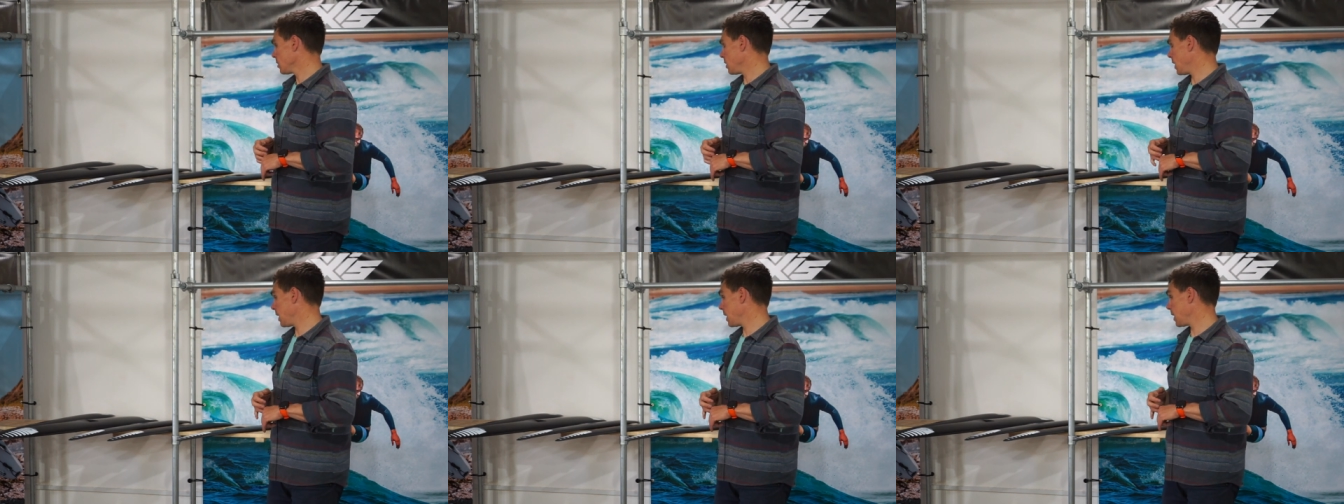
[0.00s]

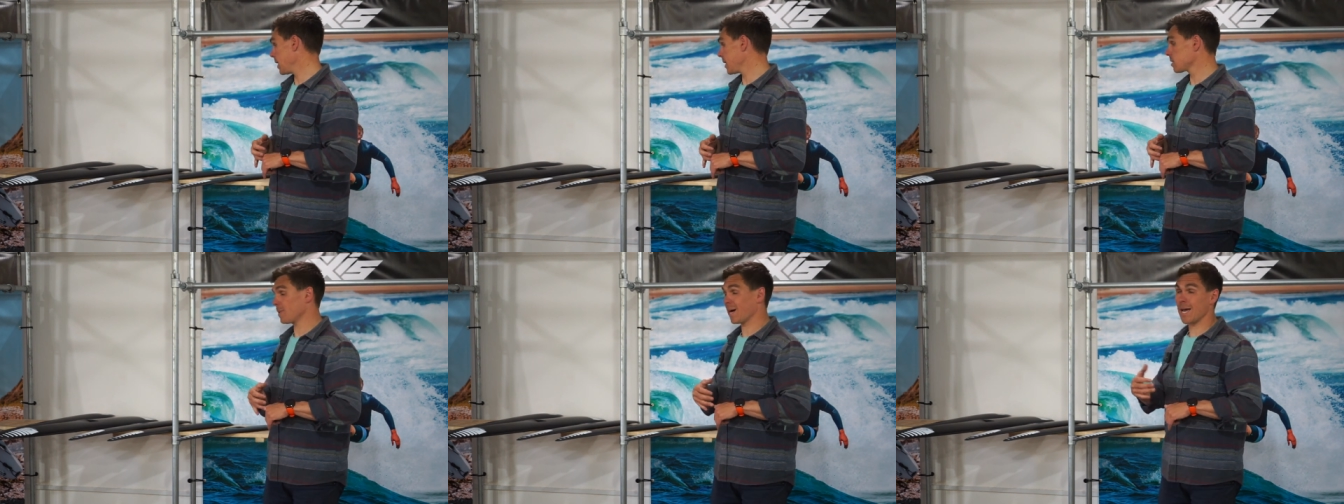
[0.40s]
Uh,
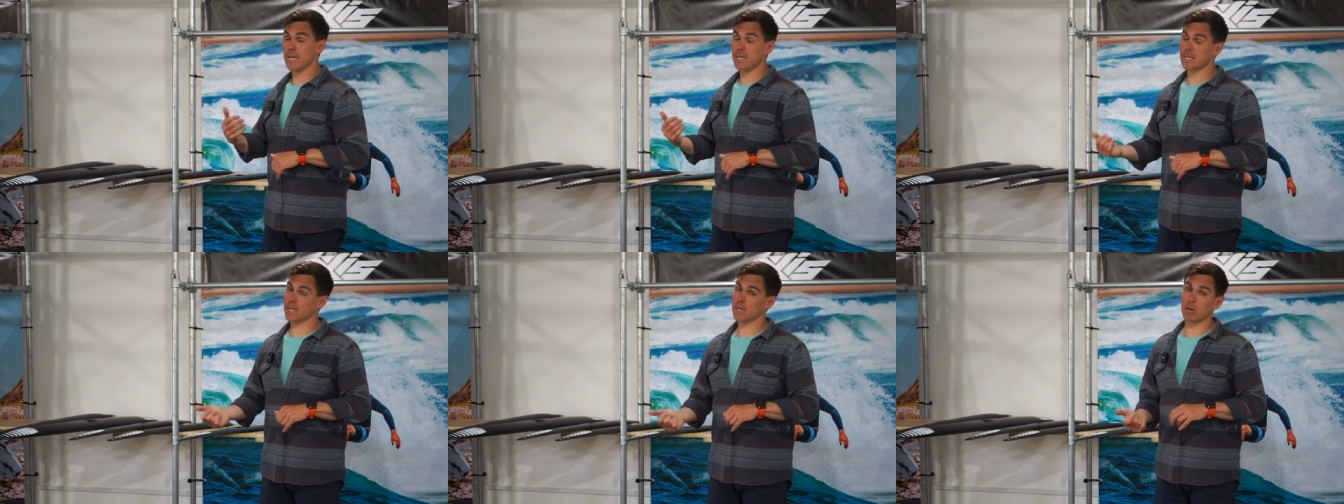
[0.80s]
it's about
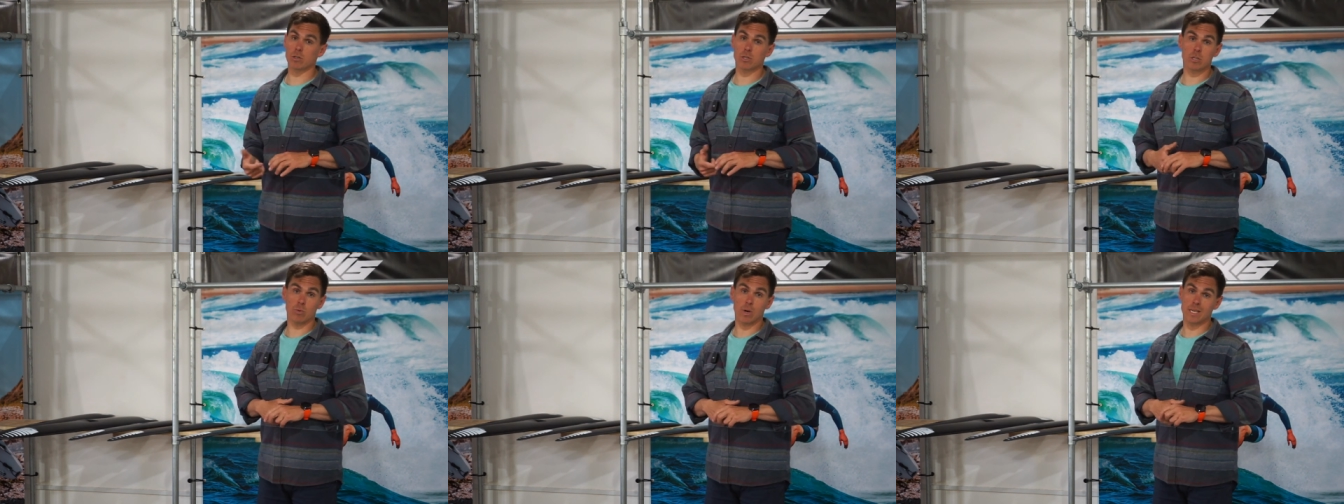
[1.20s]

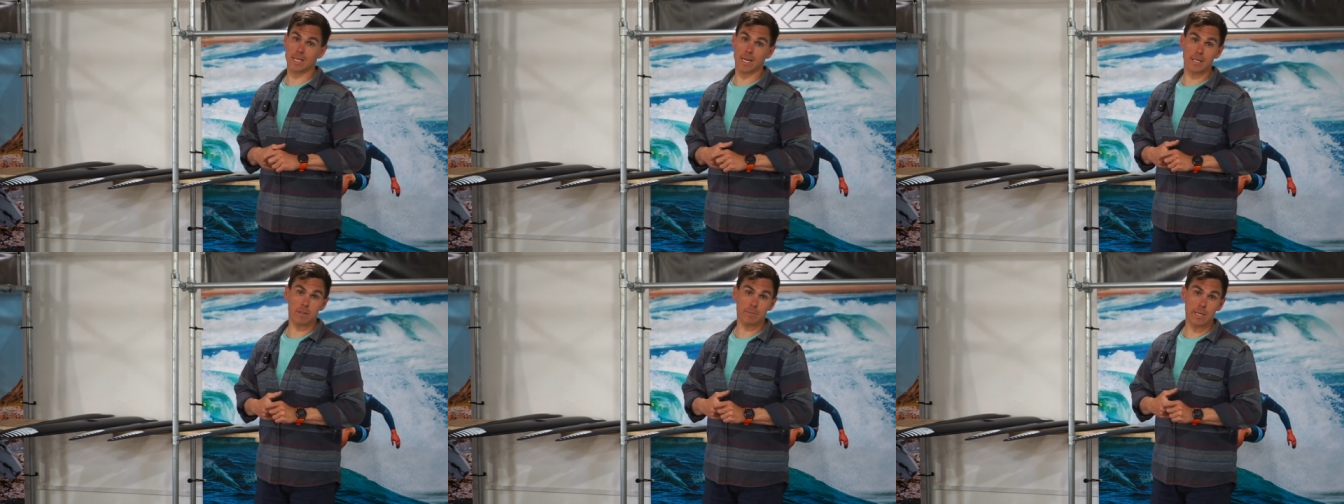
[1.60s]
1800 square
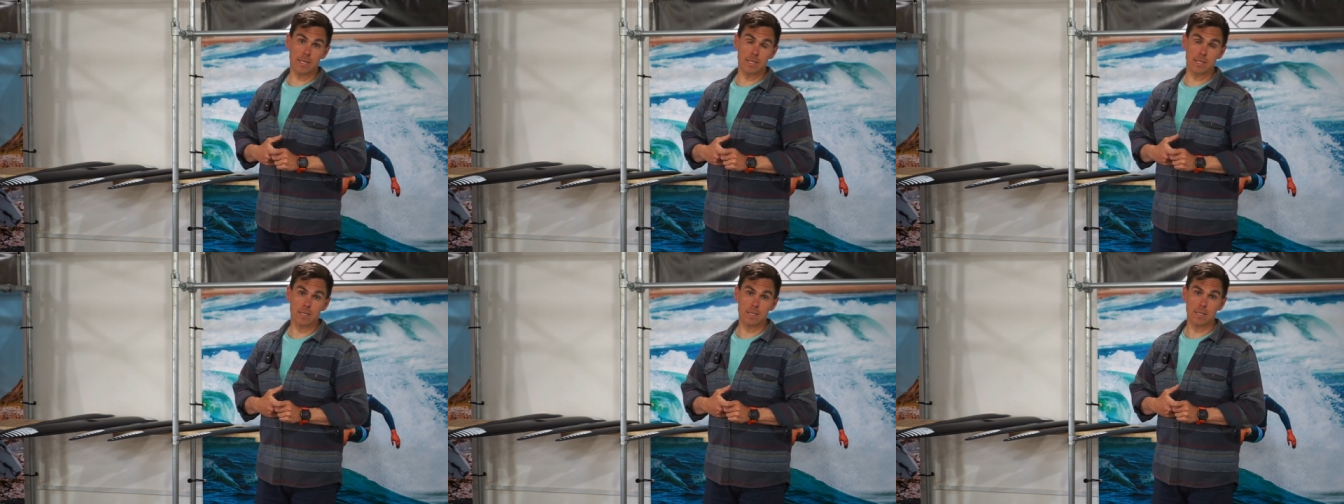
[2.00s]

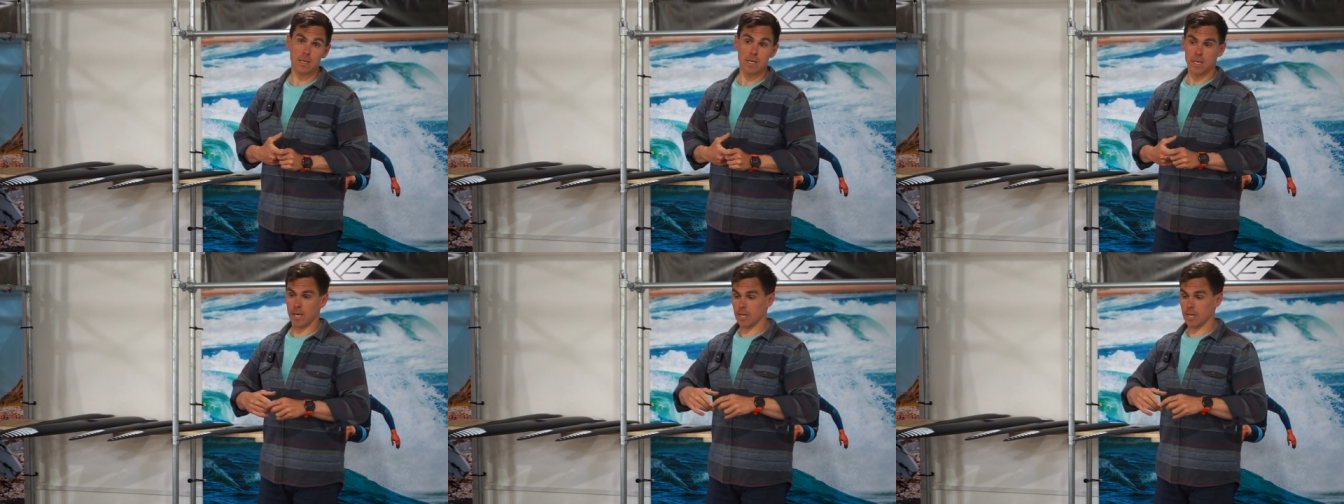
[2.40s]
centimeters.